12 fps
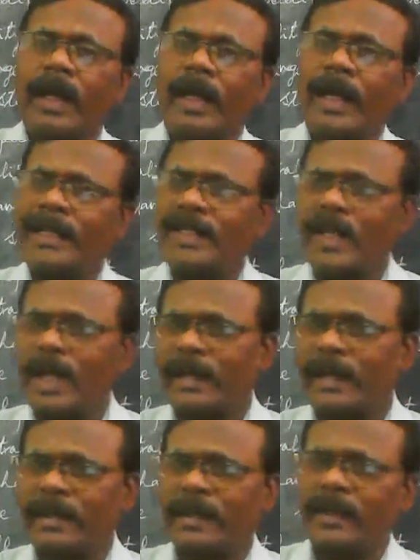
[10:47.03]

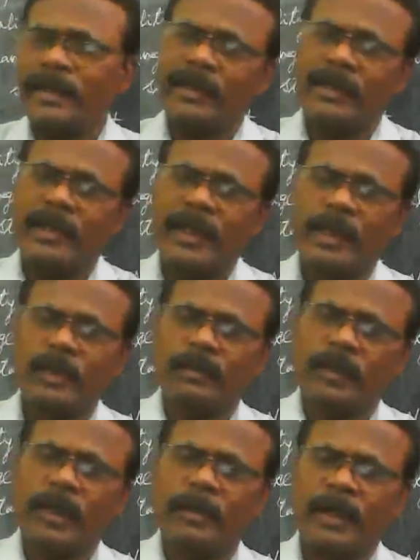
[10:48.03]
contract
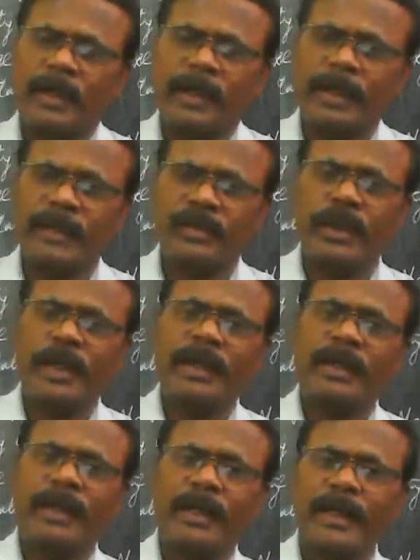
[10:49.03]
currency
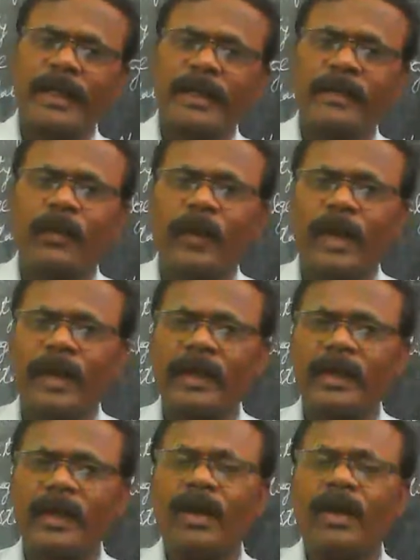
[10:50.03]
and credit
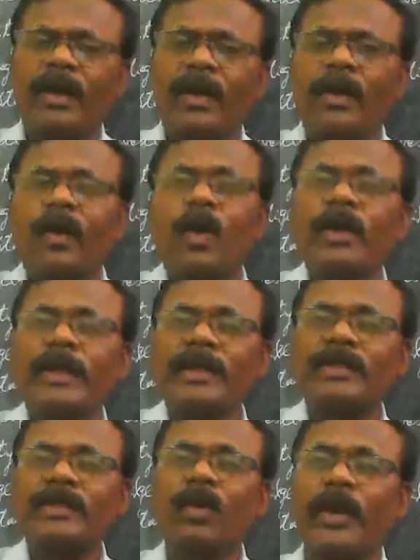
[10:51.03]
when gold
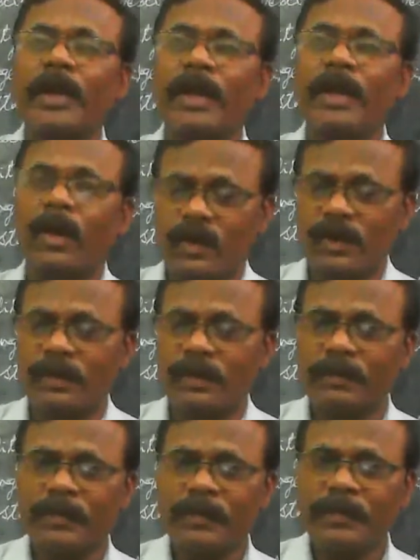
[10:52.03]
is going out.
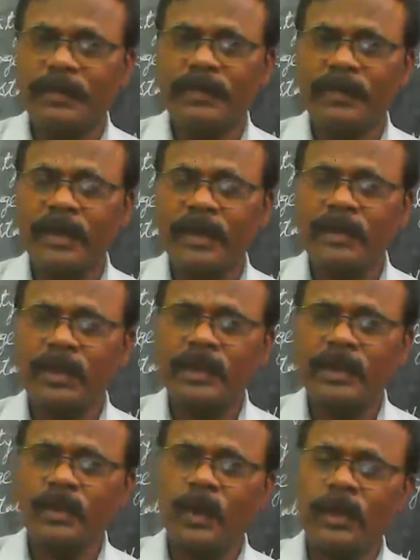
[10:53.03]
So
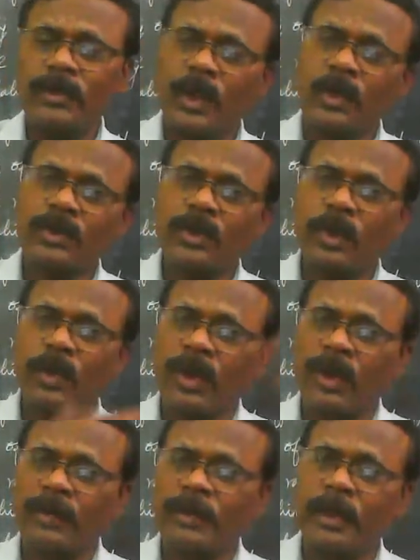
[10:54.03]
this was also
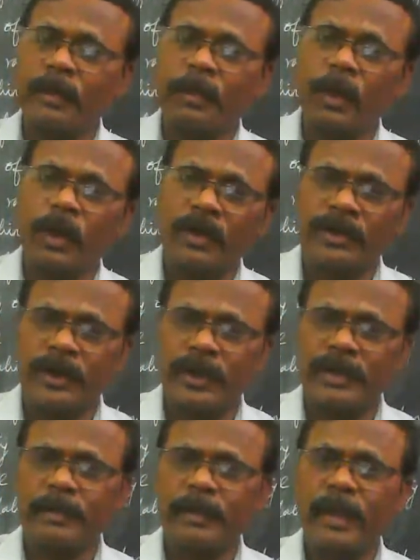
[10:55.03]
one of the
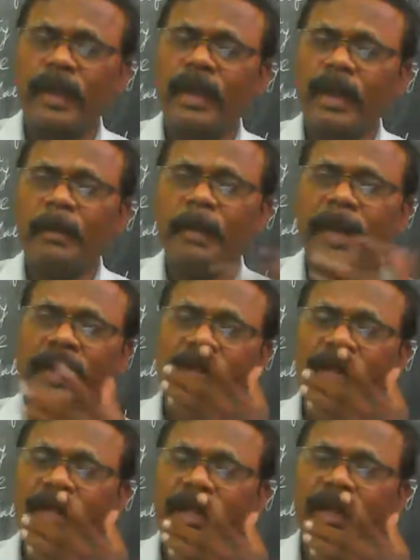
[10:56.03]
policies
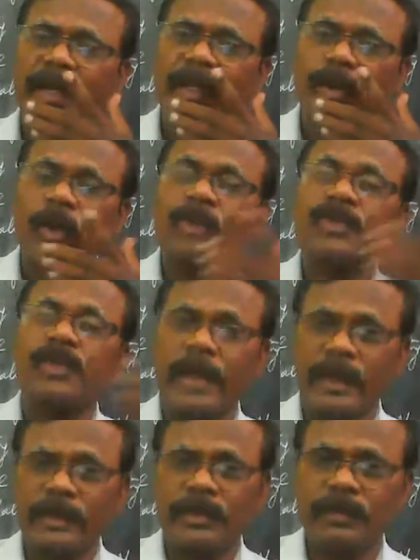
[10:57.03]
maintained in those
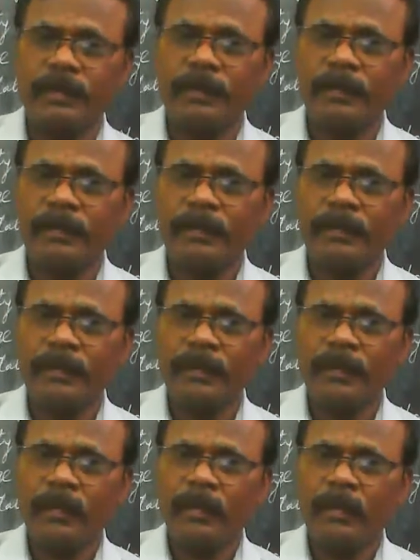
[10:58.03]
days.
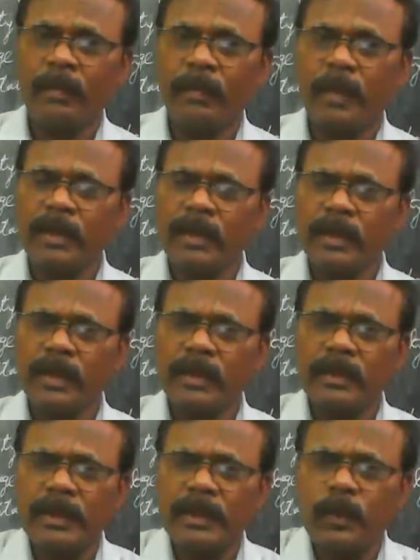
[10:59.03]
But
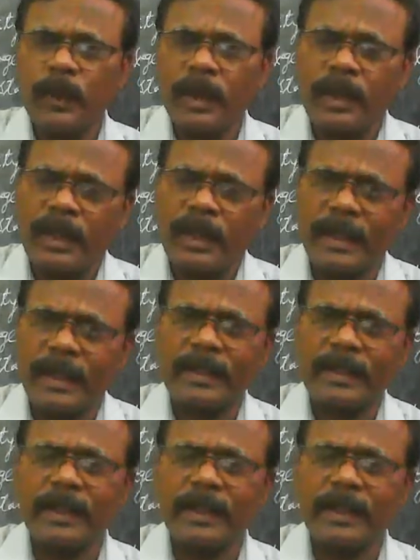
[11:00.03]
this will correct the